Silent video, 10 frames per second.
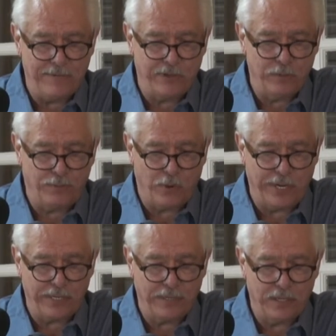
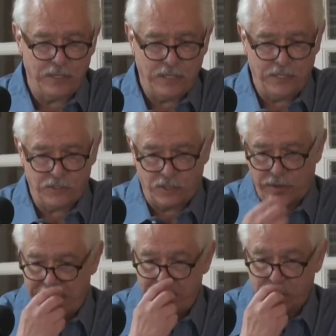viewpoint, is the
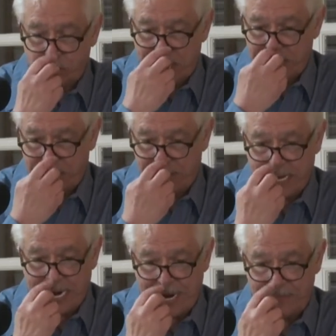greatest writer
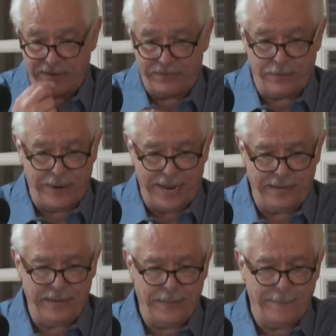that I've ever
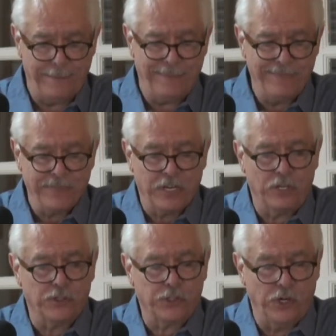read
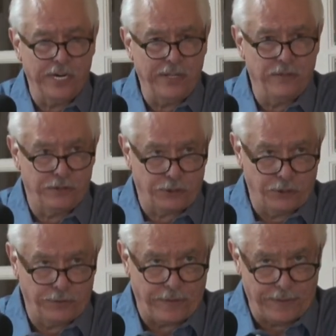concerning the
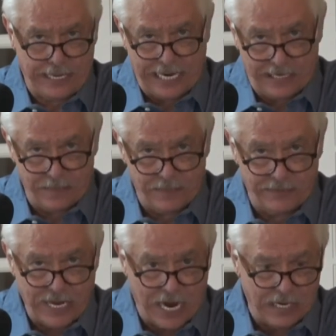truth of the kingdom
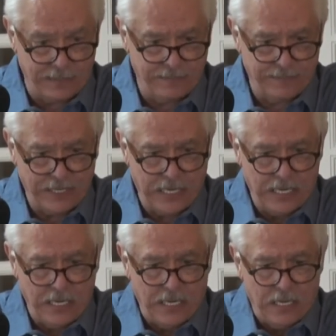of God.
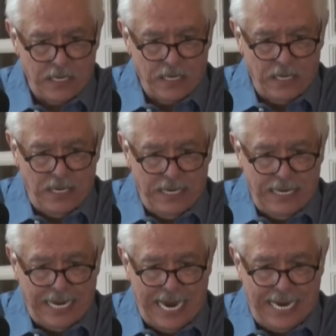
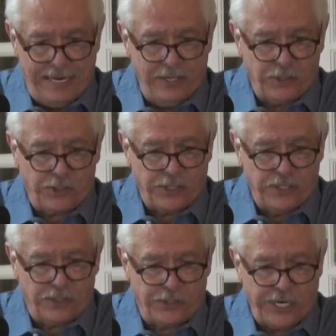And his
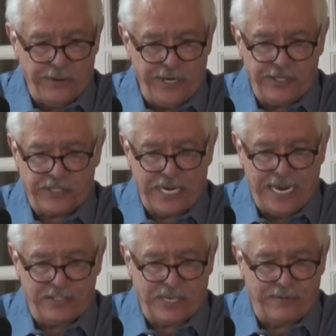series,
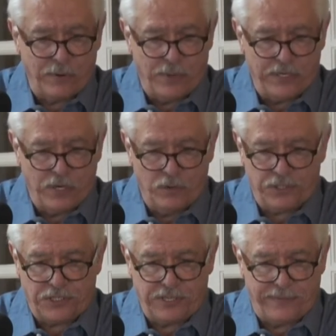as everyone knows
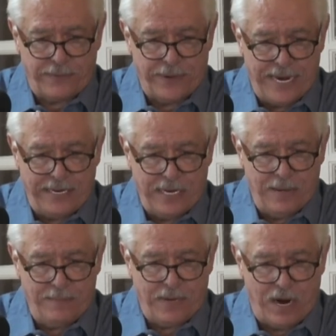that's ever read
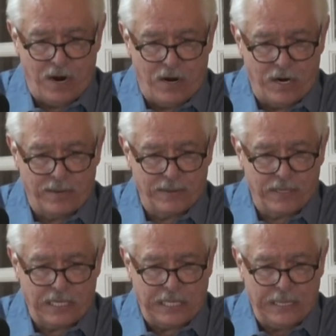him, are
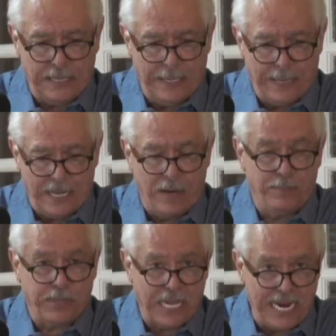
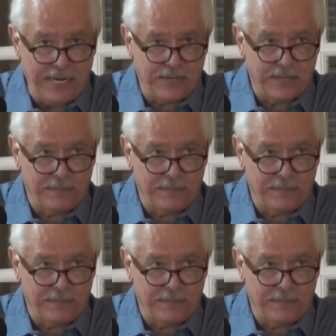complete